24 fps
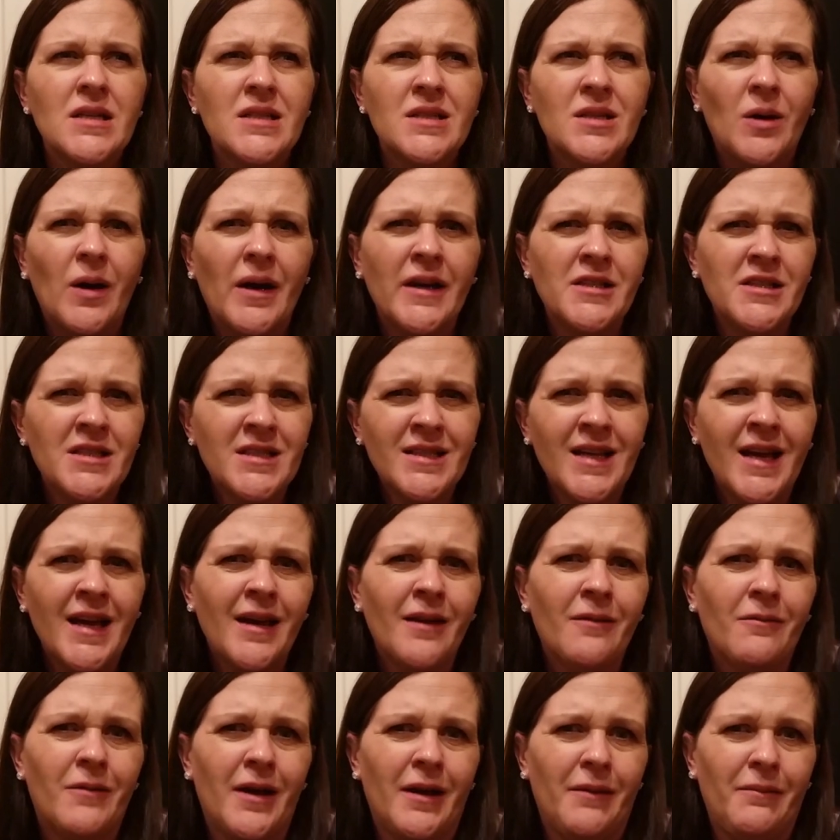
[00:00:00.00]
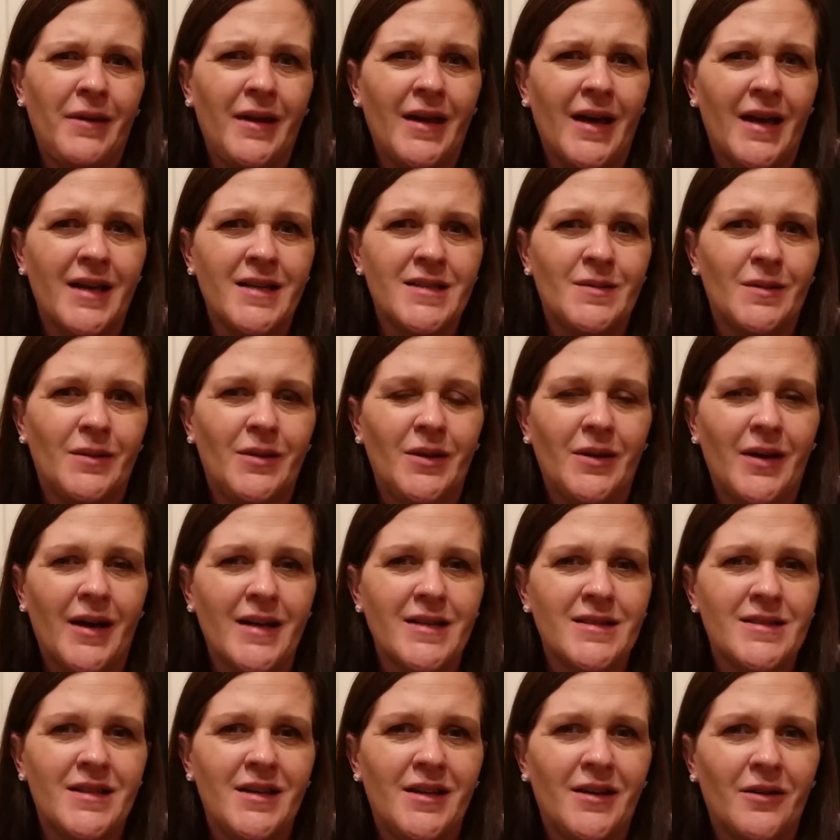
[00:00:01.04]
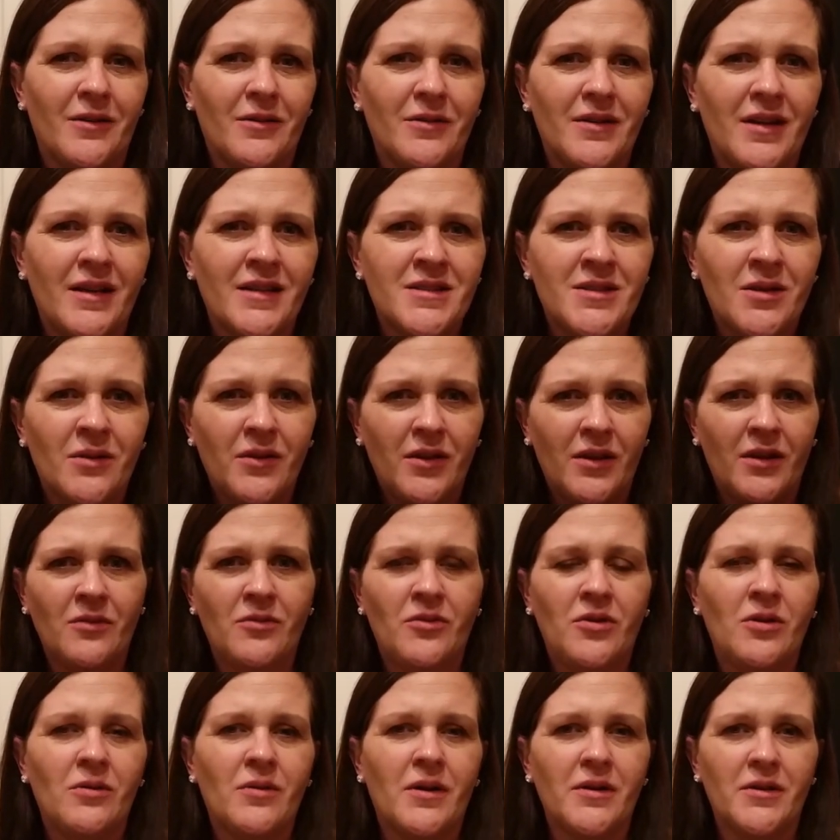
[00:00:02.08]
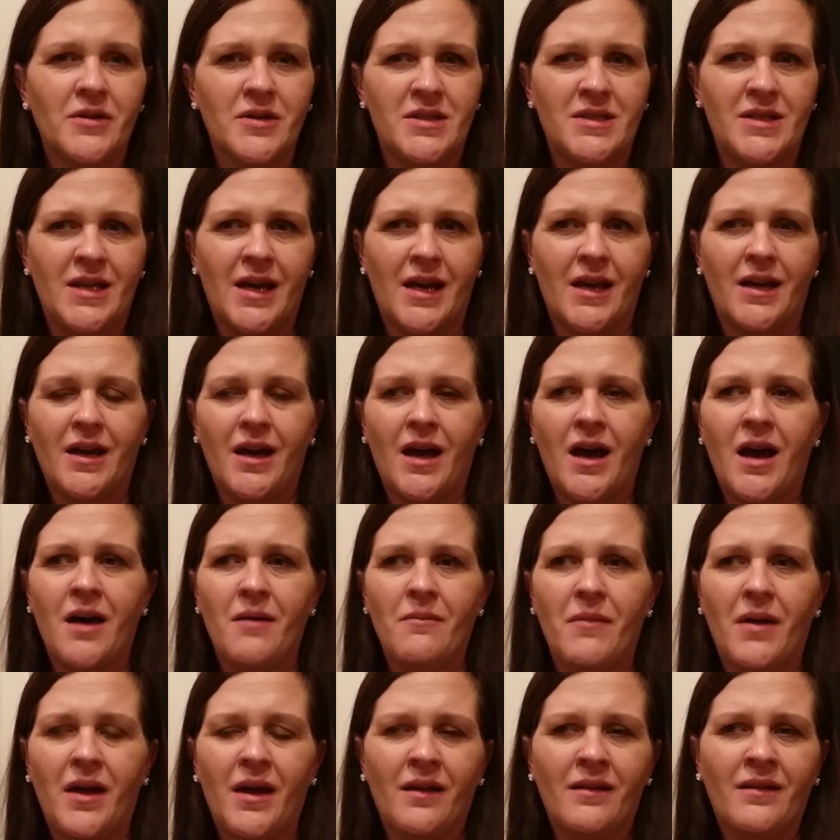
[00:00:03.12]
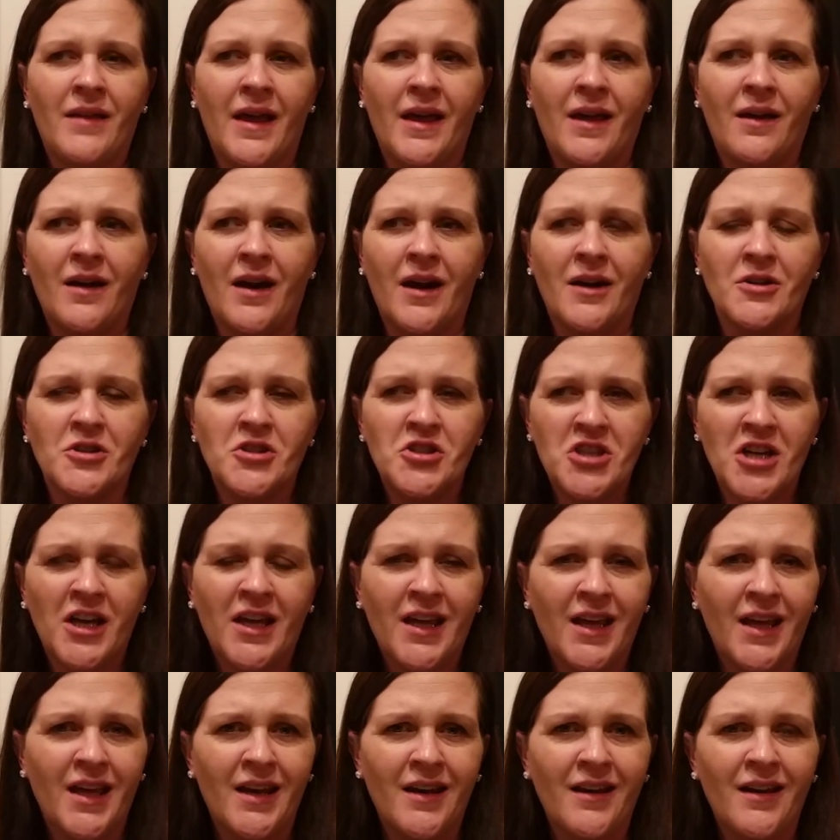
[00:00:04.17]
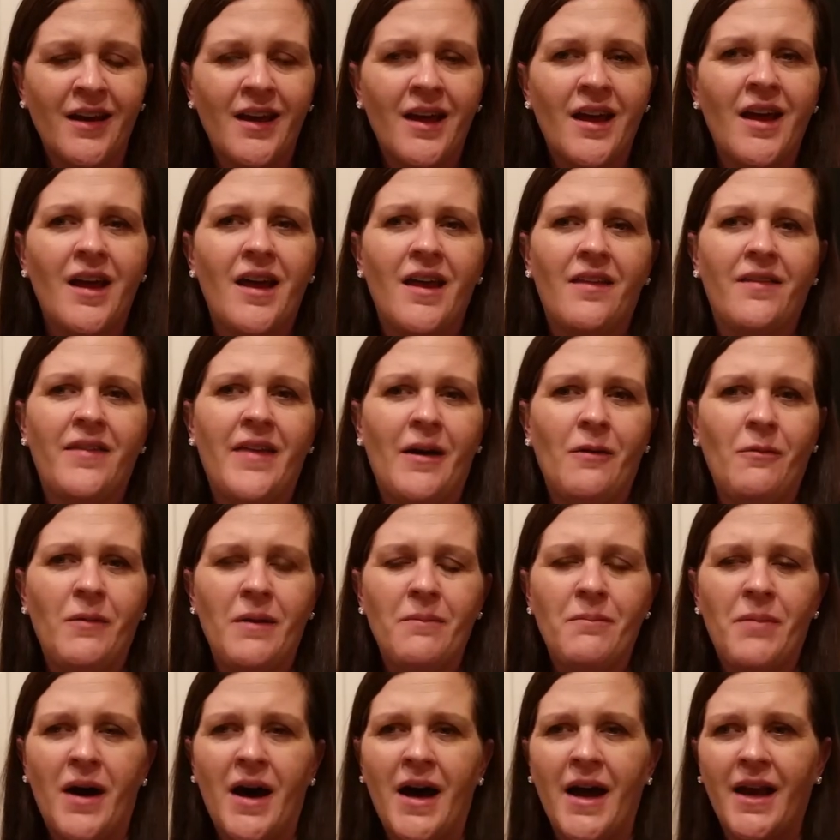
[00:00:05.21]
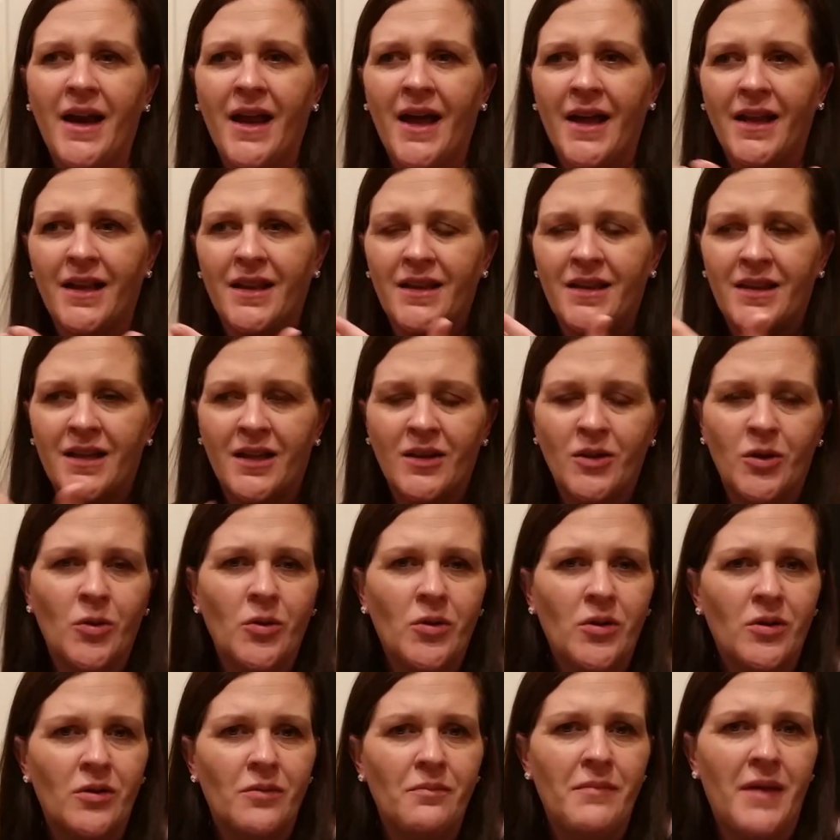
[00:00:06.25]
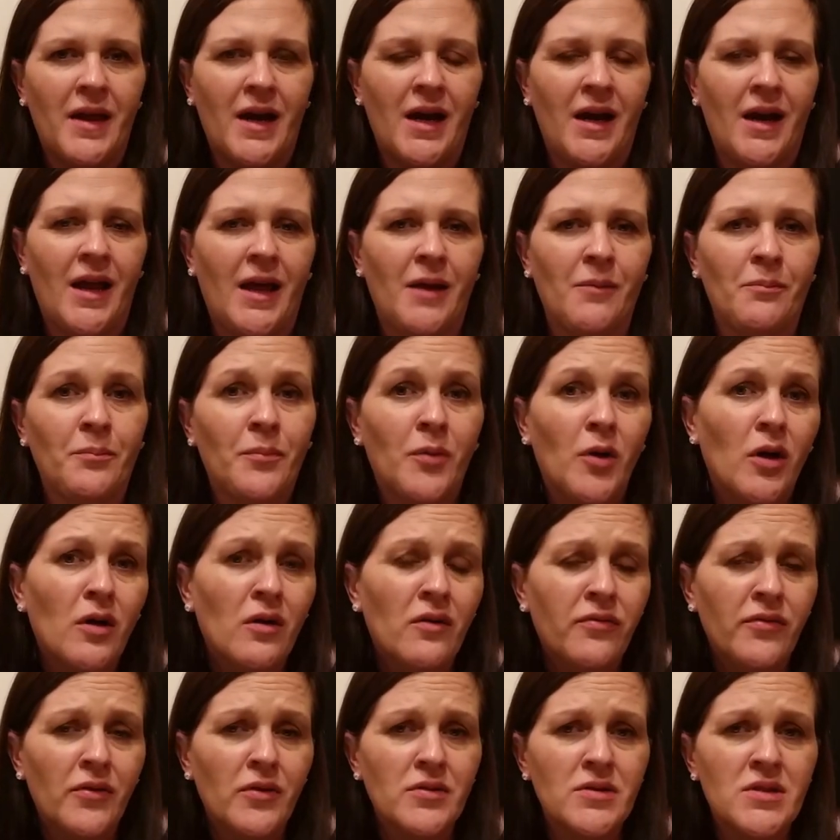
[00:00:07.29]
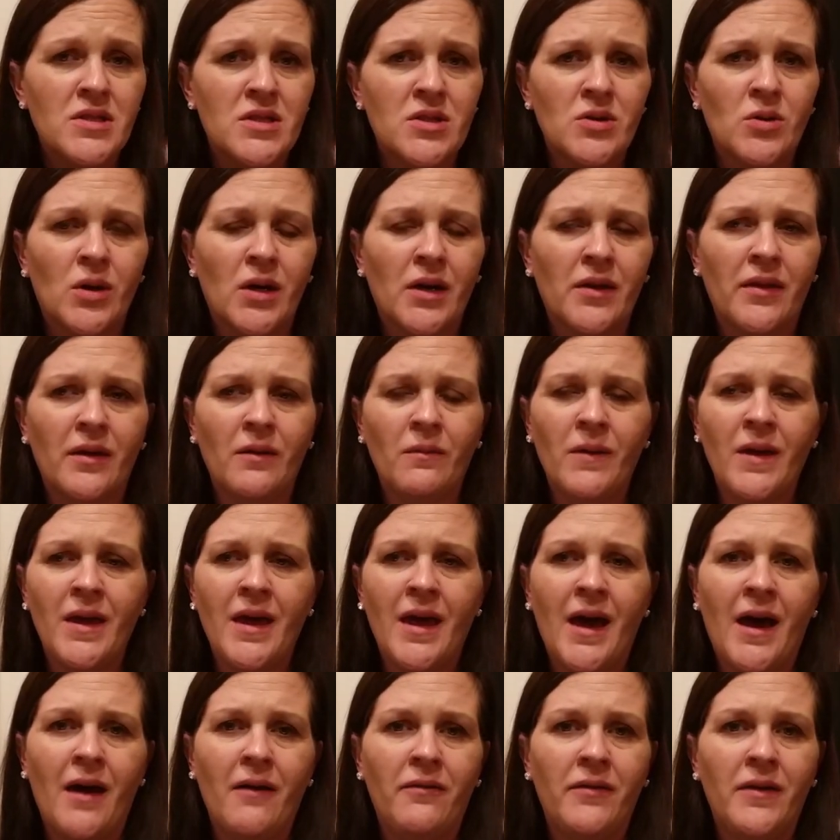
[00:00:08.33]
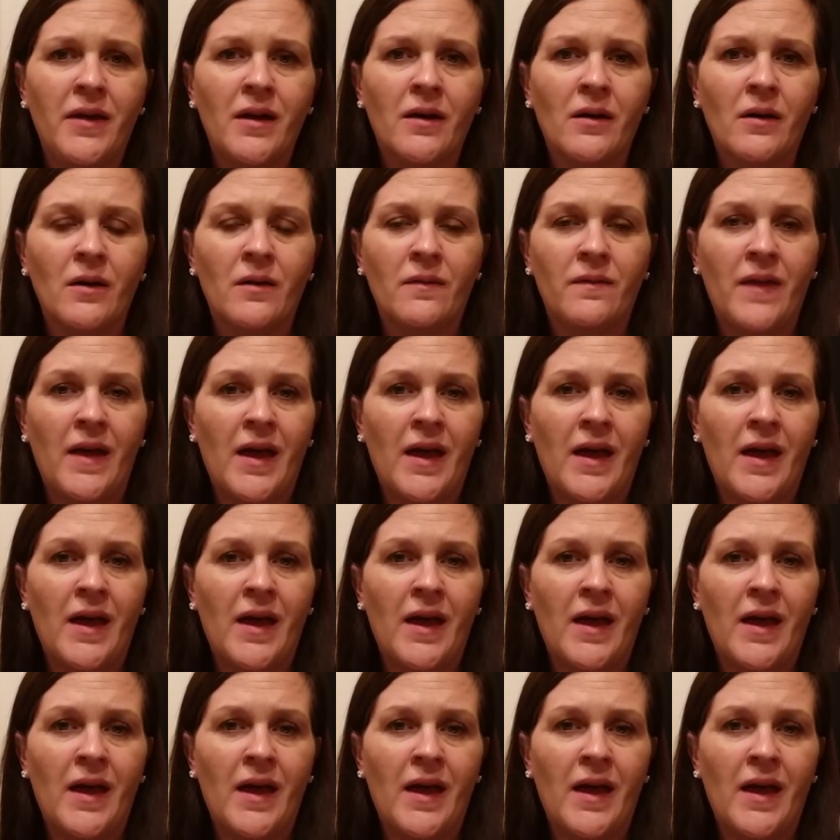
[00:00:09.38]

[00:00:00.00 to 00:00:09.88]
So I just kind of want to be honest with you guys, so that you do understand, like our chicken that we bought at the local Mennonite bulk food store that we have here.